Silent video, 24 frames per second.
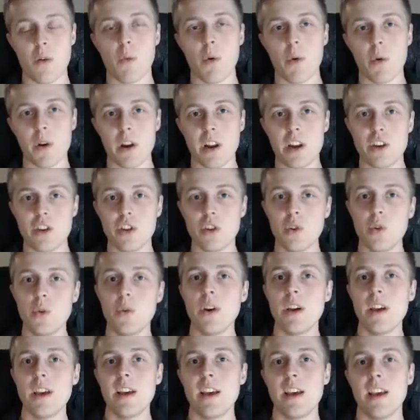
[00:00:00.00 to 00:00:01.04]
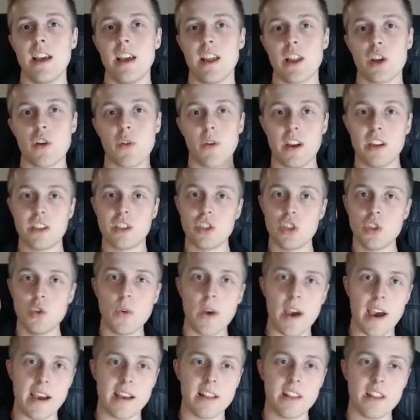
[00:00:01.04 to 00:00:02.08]
What we're going to do is create 2
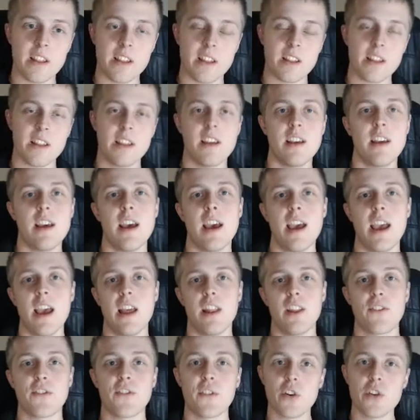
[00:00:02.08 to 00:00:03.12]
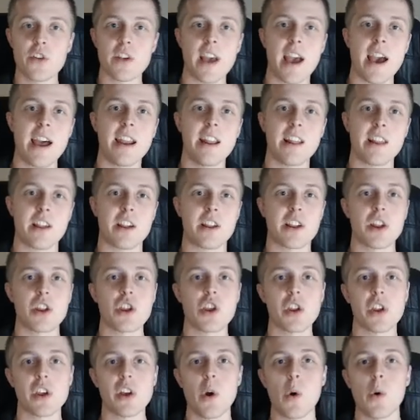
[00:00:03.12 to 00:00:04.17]
ads, and the first ad is
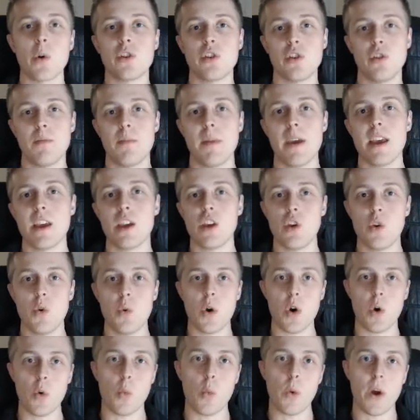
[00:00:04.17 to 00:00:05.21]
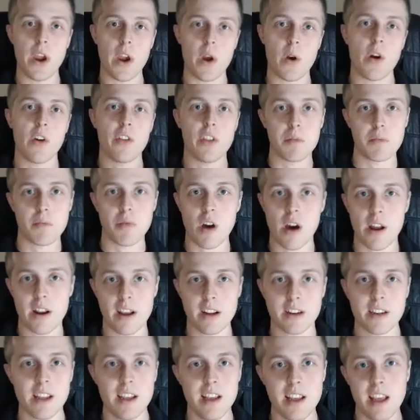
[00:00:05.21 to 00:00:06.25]
essentially going to make you aware of the
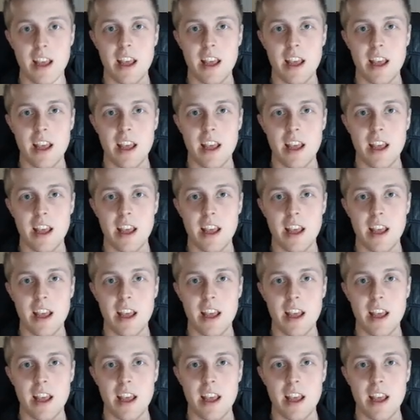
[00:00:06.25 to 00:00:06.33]
product.